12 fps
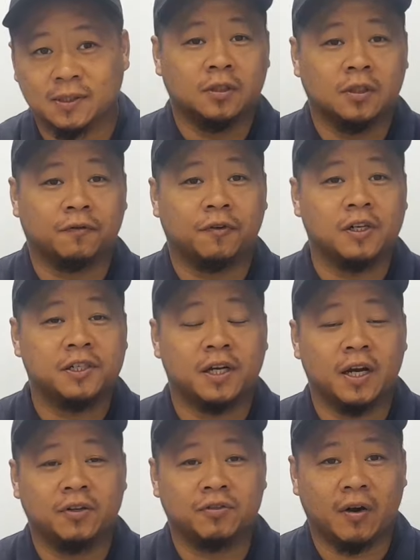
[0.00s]
The first
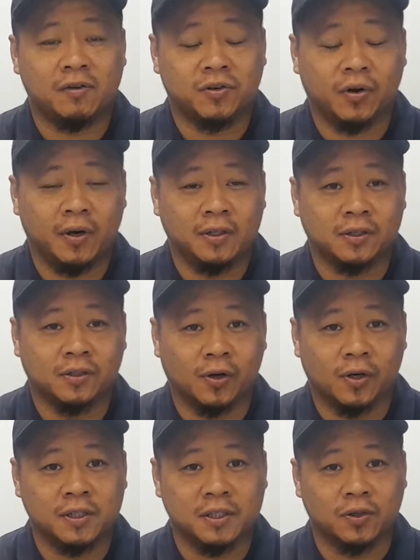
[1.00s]
sign drivers are going to
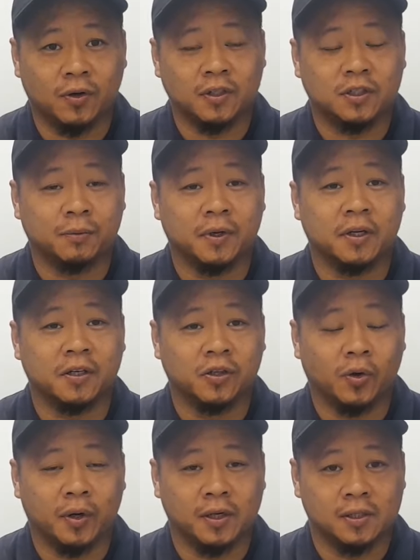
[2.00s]
notice is going to be
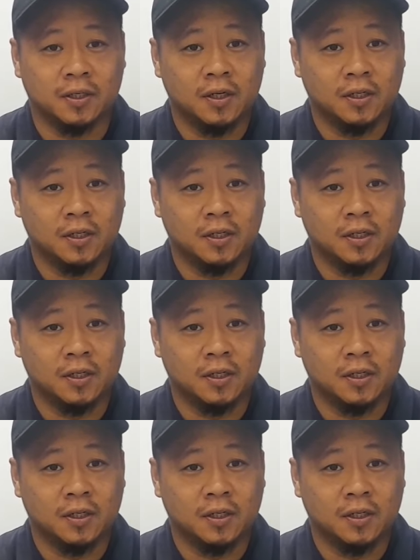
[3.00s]
noise.